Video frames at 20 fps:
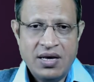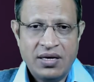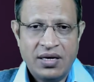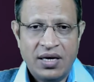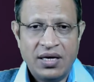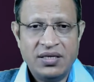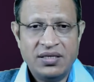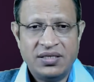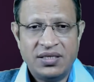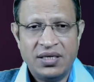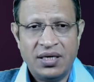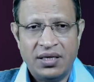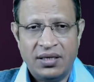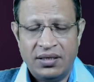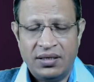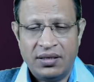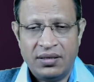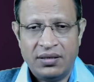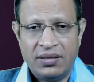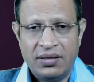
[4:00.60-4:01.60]

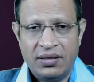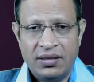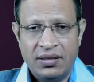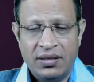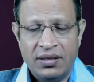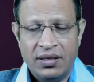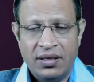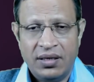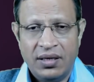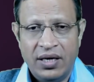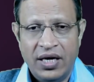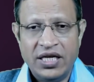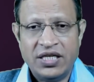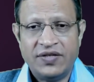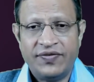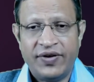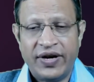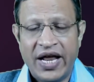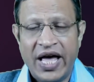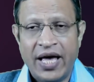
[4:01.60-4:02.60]
Consent is
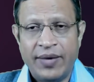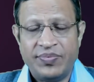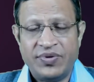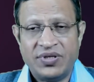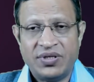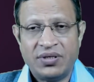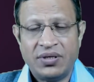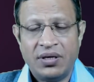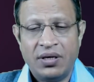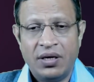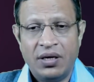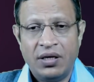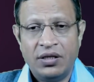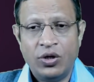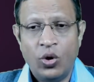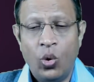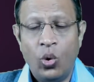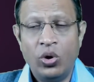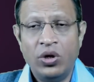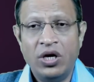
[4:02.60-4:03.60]
perhaps the
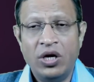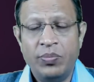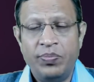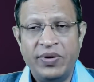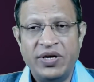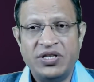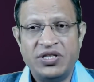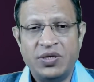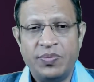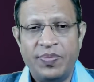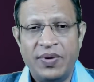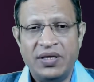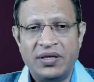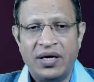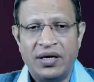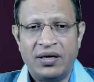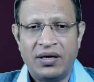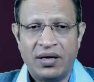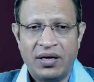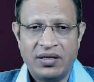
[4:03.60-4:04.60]
only principle
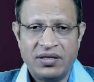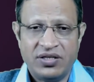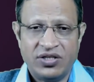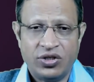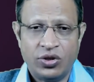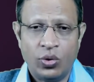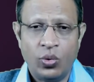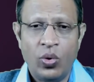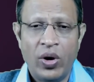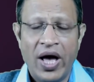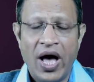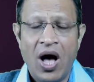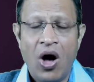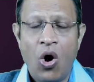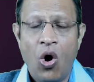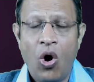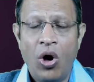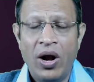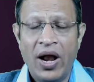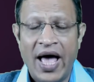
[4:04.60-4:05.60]
that runs through
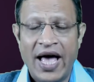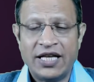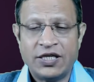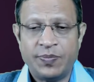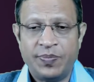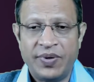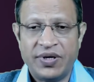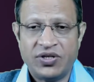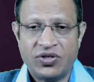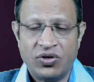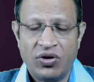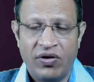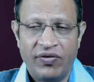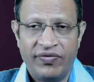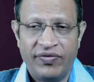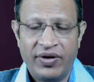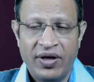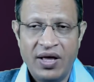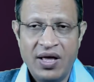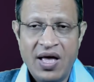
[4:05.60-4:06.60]
all aspects
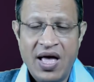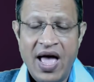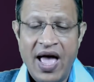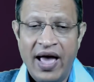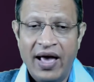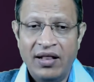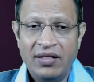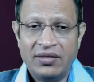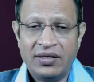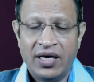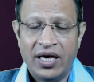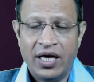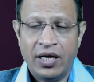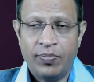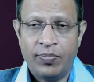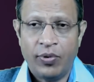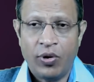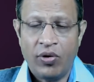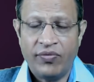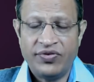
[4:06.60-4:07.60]
of healthcare
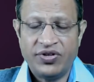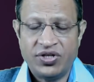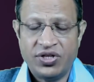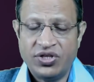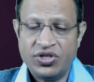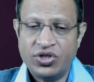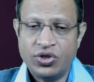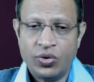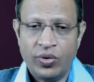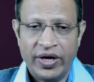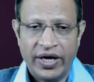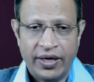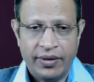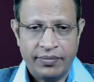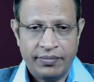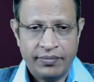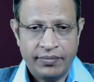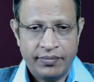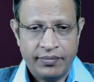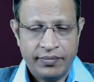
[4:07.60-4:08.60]
provisions today
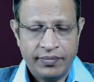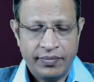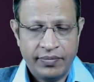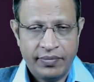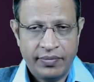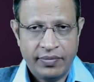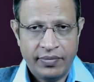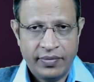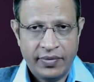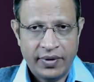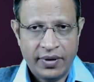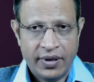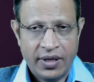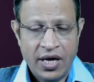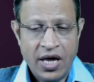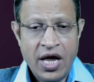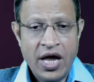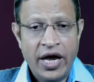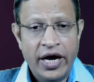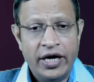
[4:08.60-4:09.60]

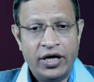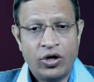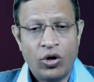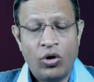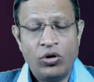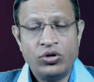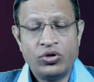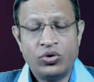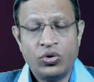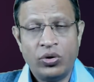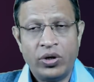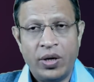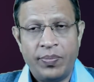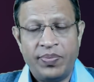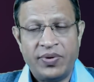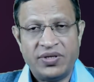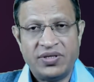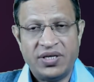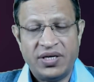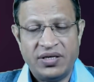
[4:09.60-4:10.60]
it also
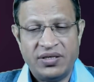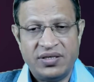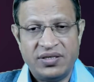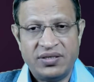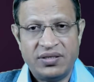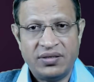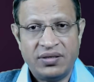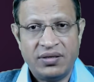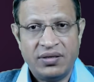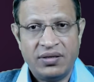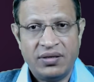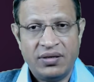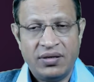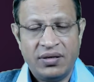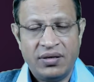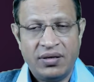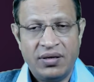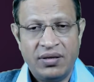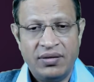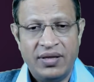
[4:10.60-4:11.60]
represents
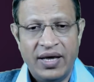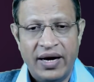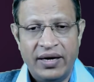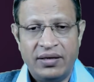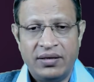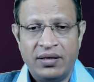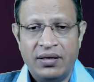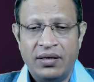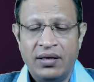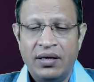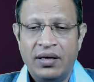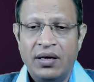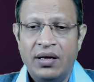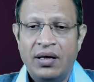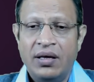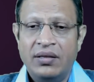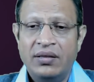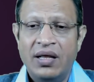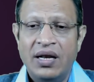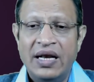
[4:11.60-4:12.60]
that
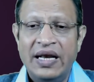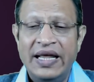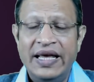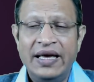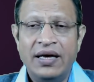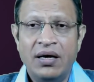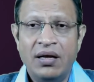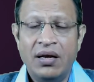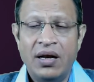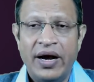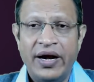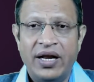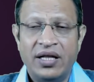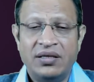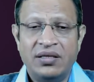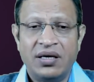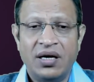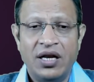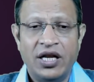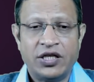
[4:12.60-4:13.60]
the legal and
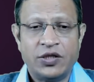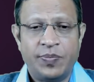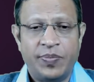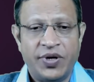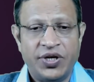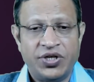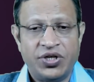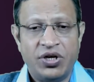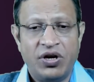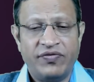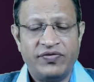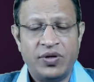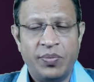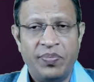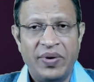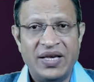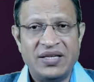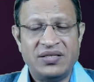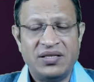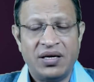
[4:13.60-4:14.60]
ethical expression of the
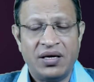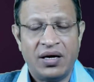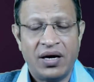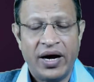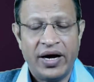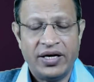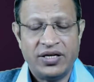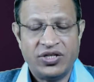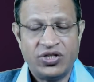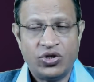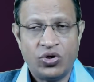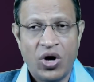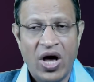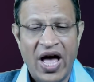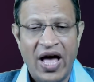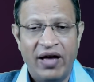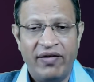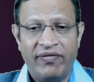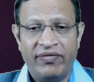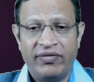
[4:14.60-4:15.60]
basic rights to
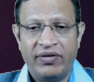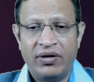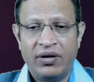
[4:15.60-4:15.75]
have